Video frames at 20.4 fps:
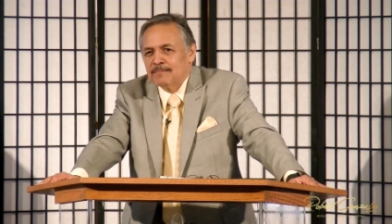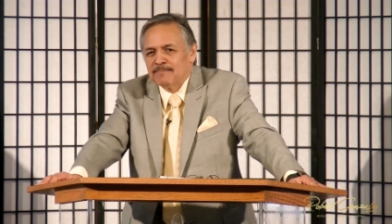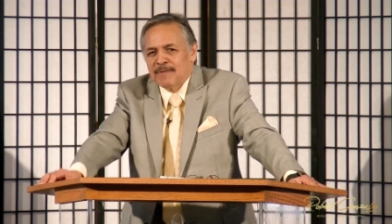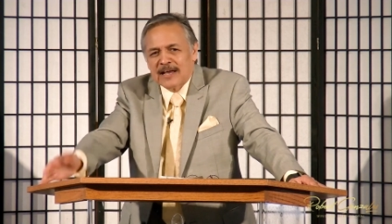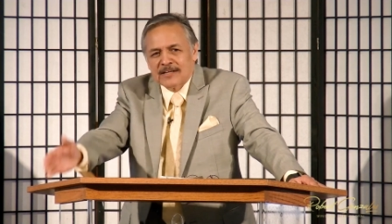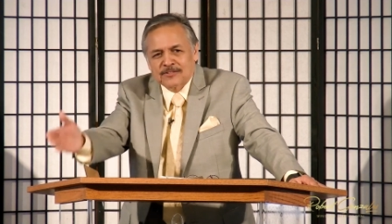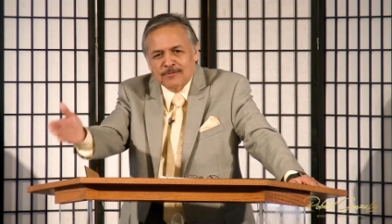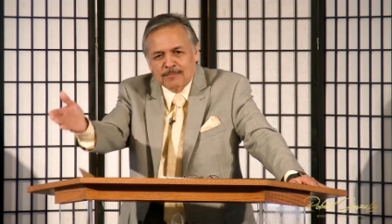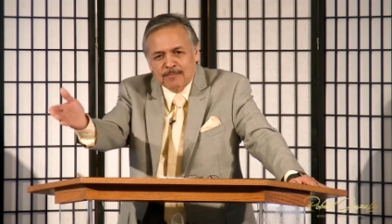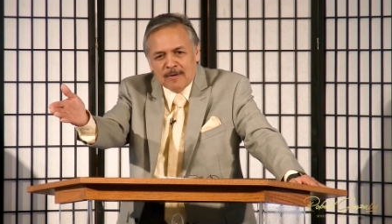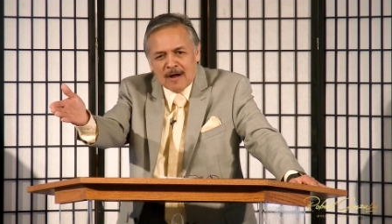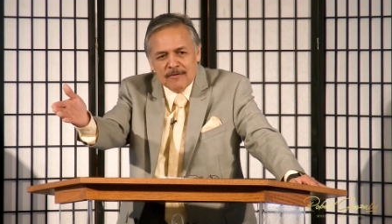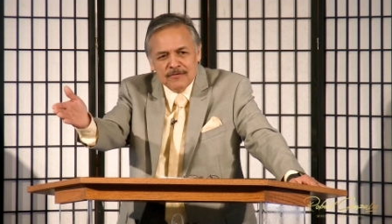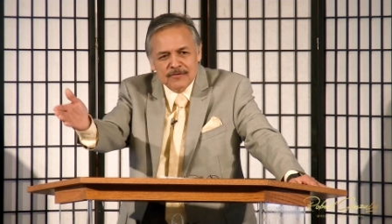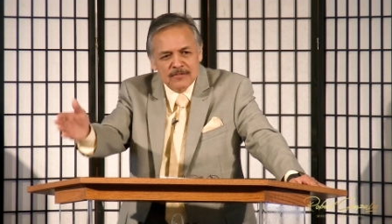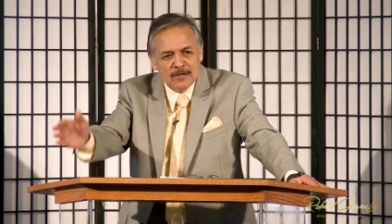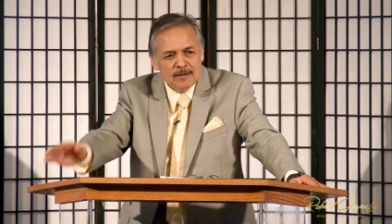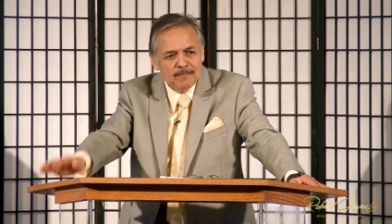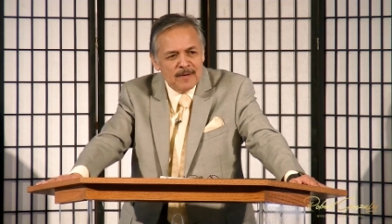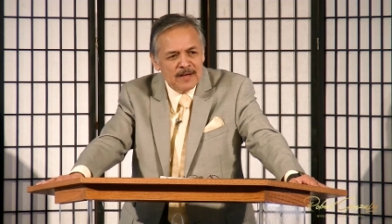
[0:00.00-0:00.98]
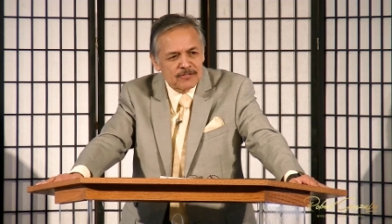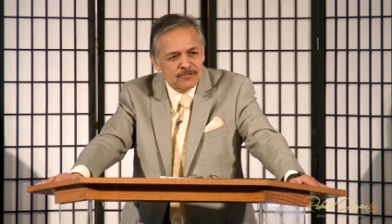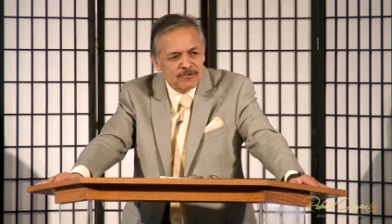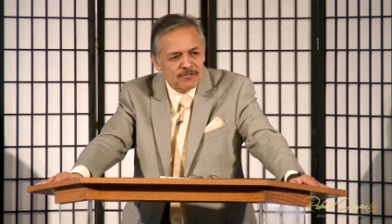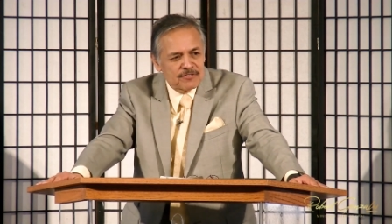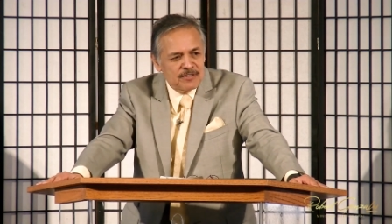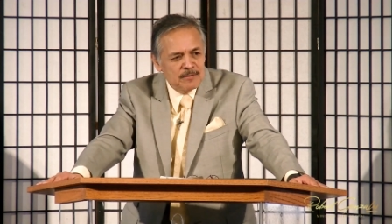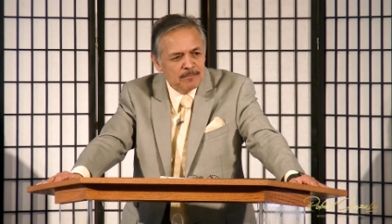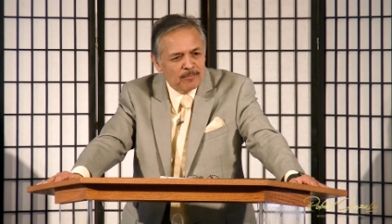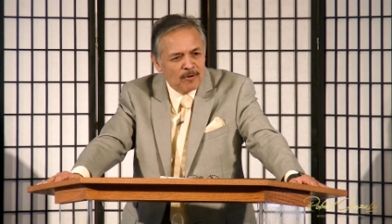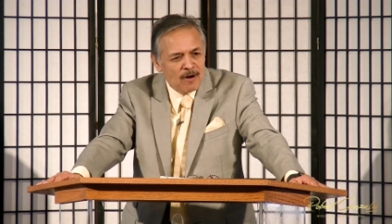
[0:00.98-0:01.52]
Pastor
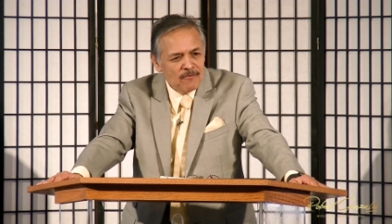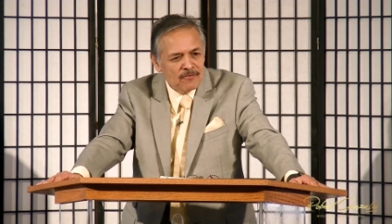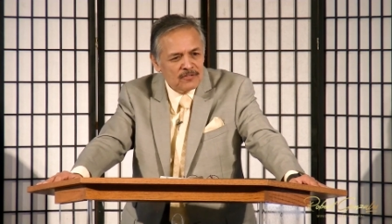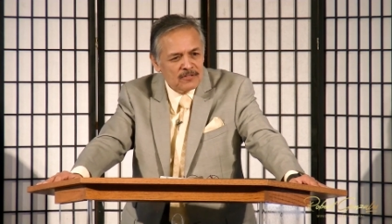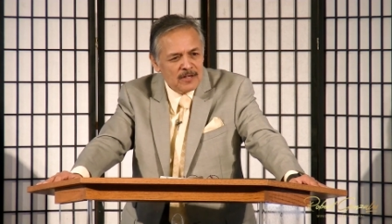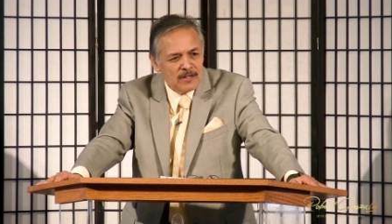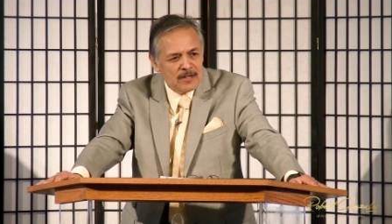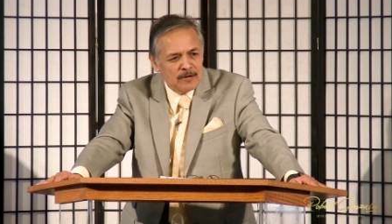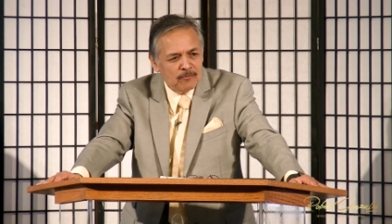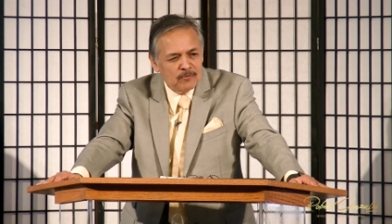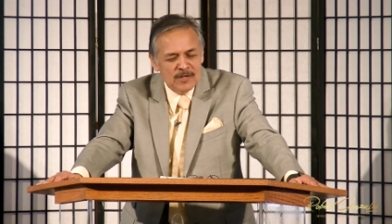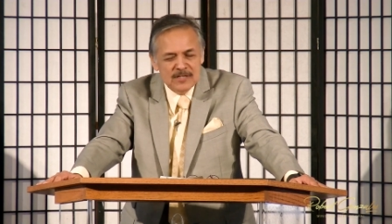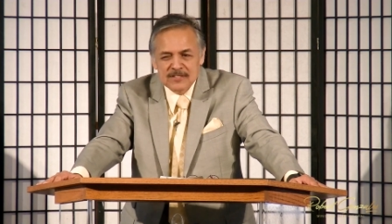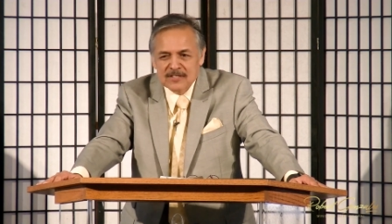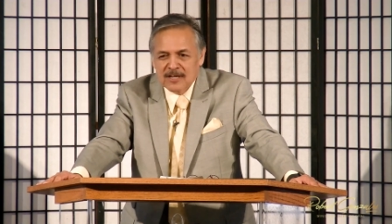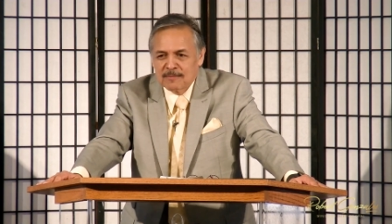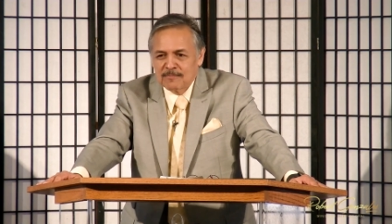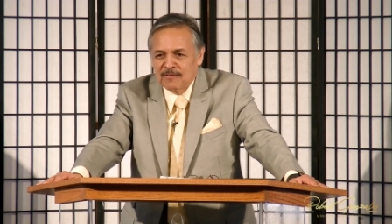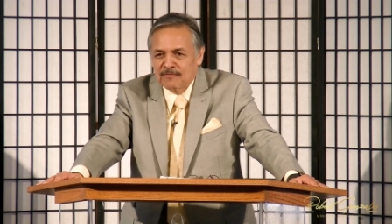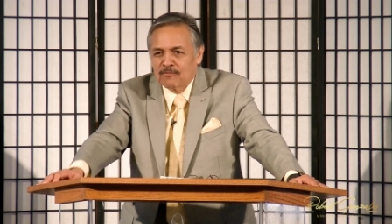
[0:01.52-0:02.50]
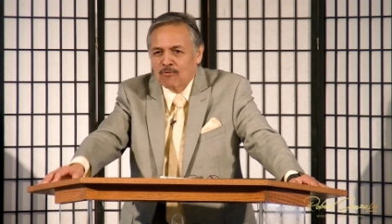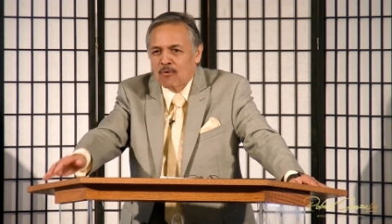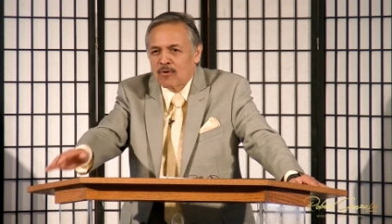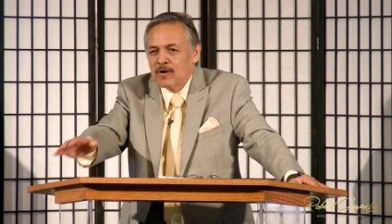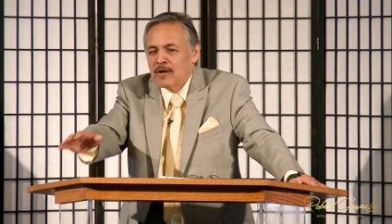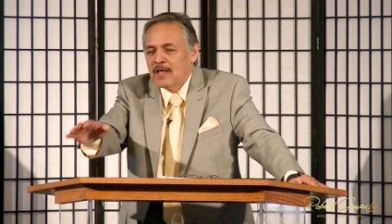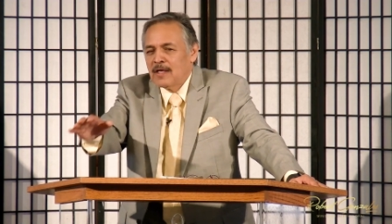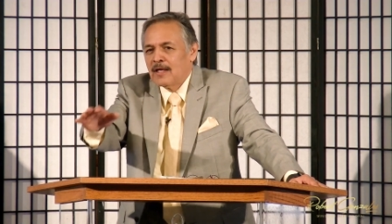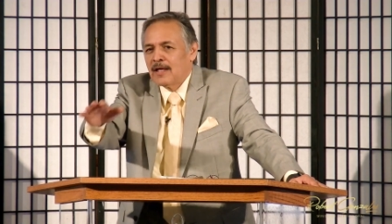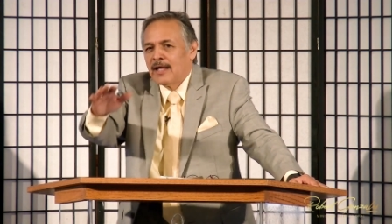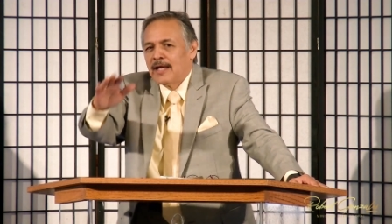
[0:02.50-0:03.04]
Christine prophesied that reset
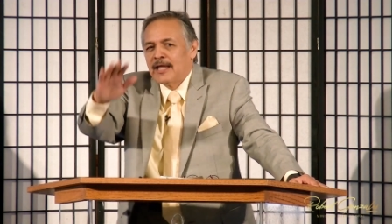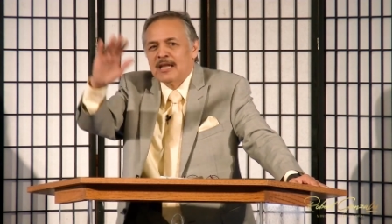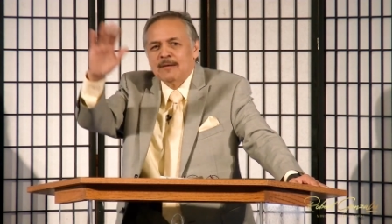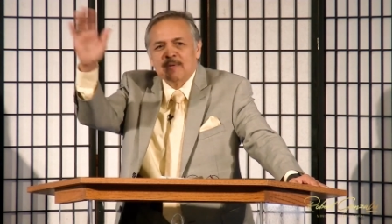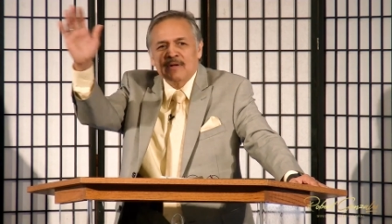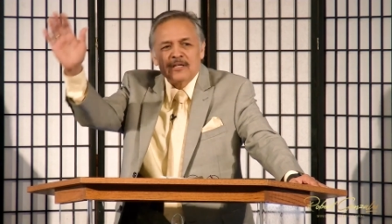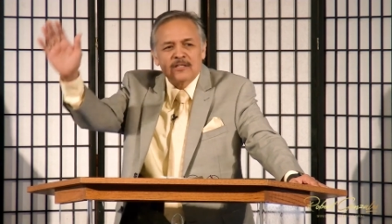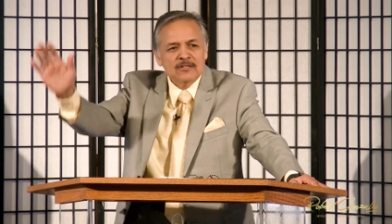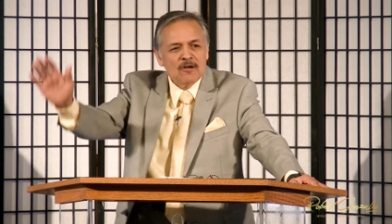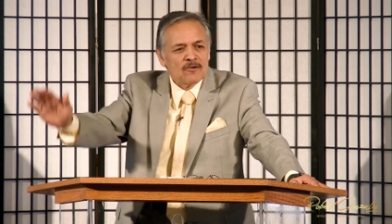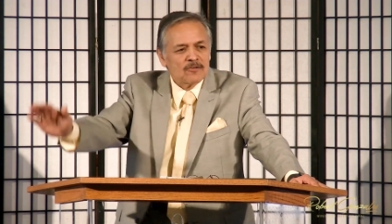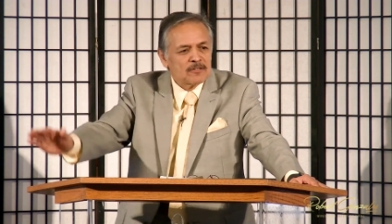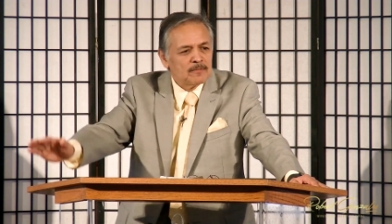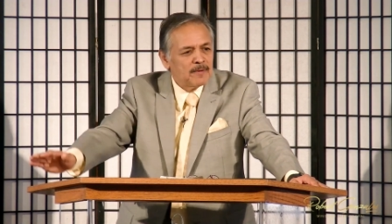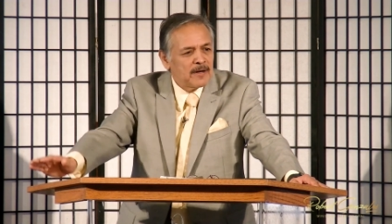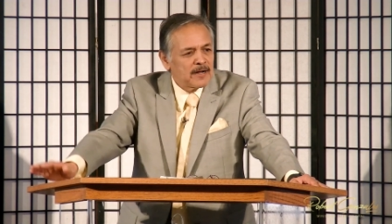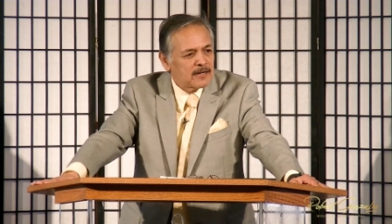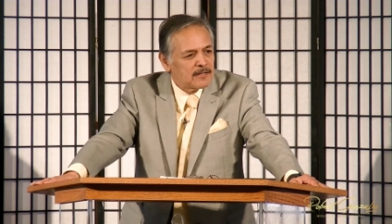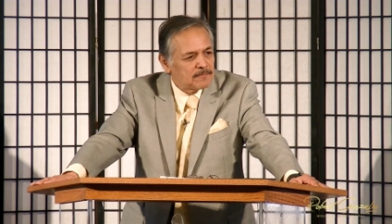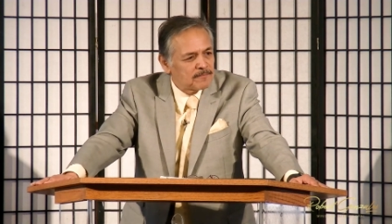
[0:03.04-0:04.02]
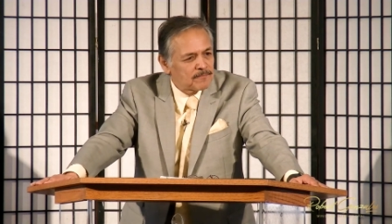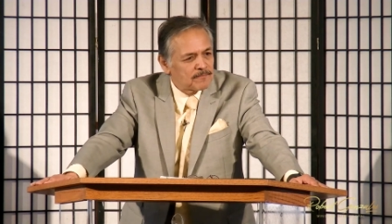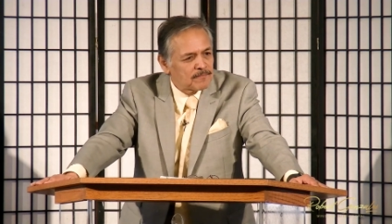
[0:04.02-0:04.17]
before anybody talked about it.